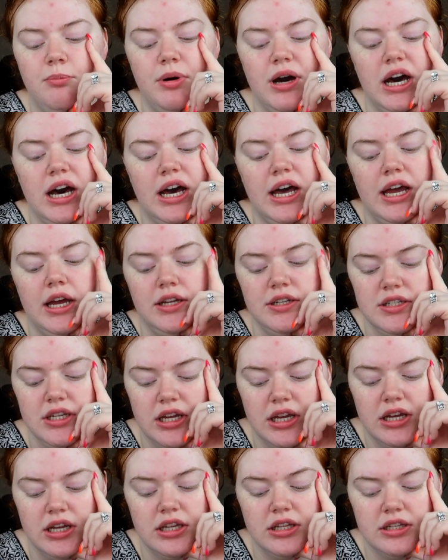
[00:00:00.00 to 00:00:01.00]
but
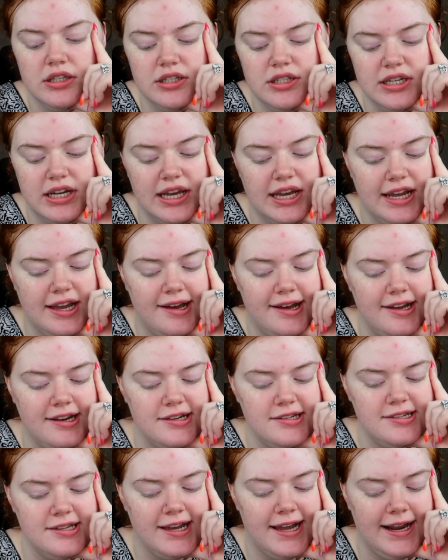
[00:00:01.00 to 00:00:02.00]
today I
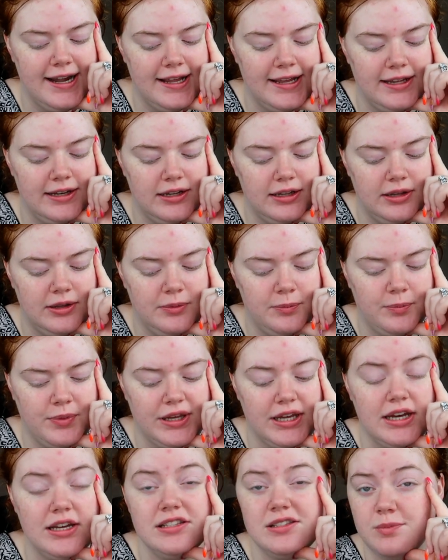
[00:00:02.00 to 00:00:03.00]
decided,
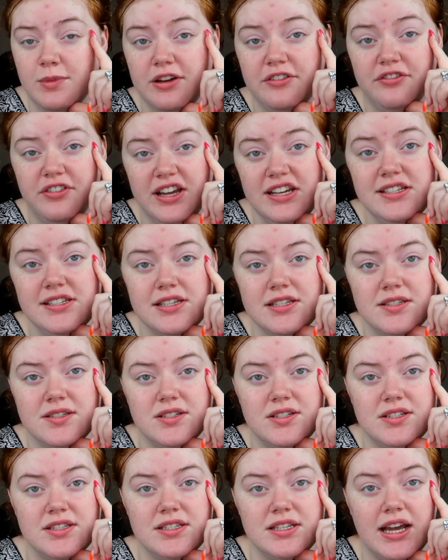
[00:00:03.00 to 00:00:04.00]
because my face
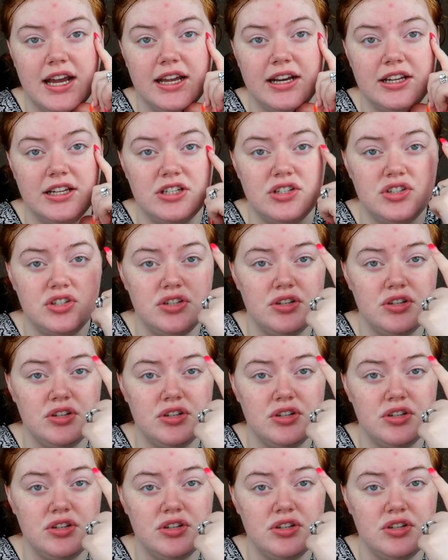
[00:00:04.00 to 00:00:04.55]
has decided